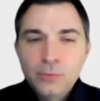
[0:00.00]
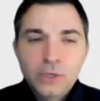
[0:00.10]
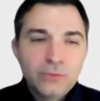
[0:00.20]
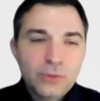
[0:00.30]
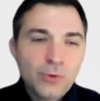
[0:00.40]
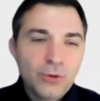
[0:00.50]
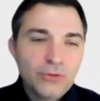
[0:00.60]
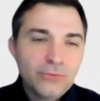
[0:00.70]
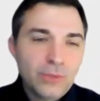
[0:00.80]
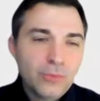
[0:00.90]
well,
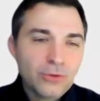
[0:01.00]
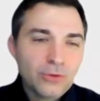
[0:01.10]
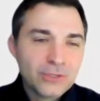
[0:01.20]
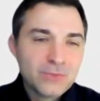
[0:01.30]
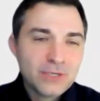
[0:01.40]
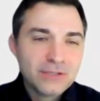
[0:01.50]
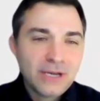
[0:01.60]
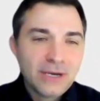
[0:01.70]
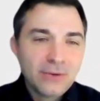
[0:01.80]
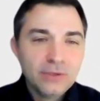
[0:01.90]
we both could speak to
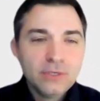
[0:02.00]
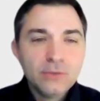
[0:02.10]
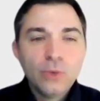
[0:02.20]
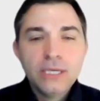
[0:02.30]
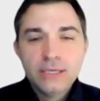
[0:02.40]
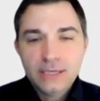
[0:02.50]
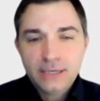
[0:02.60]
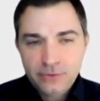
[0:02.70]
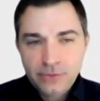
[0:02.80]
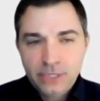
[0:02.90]
that one. We did have
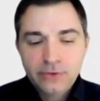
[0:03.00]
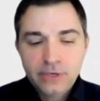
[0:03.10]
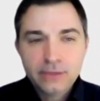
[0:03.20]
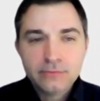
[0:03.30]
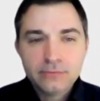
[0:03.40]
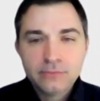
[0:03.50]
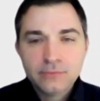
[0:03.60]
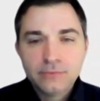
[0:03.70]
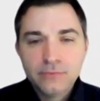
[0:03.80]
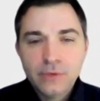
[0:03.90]
to recreate it.
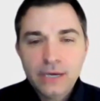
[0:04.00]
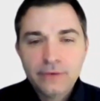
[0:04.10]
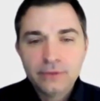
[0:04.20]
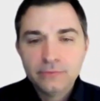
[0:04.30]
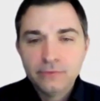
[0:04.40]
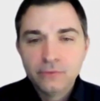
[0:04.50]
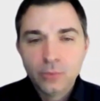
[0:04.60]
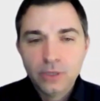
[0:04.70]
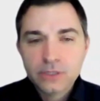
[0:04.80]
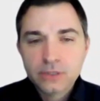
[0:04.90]
We have a
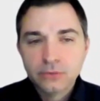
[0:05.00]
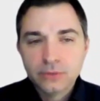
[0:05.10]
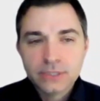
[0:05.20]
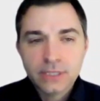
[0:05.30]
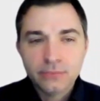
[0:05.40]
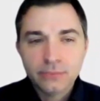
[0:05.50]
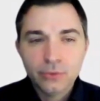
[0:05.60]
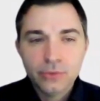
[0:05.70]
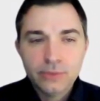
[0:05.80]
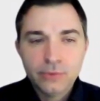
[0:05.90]
robust tool set in
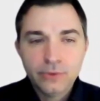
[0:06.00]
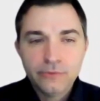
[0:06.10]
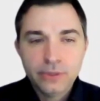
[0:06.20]
Bluebeam that we've